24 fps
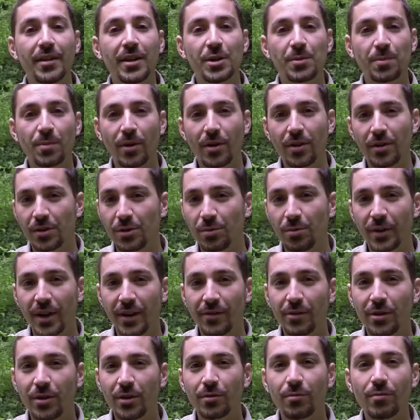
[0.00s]
these products will
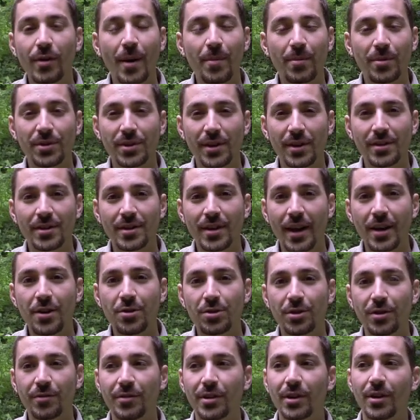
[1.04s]
give a good
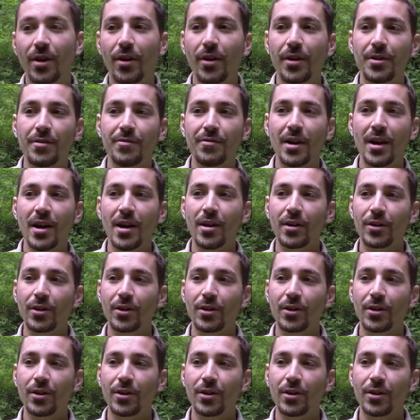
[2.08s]
representation of the kind of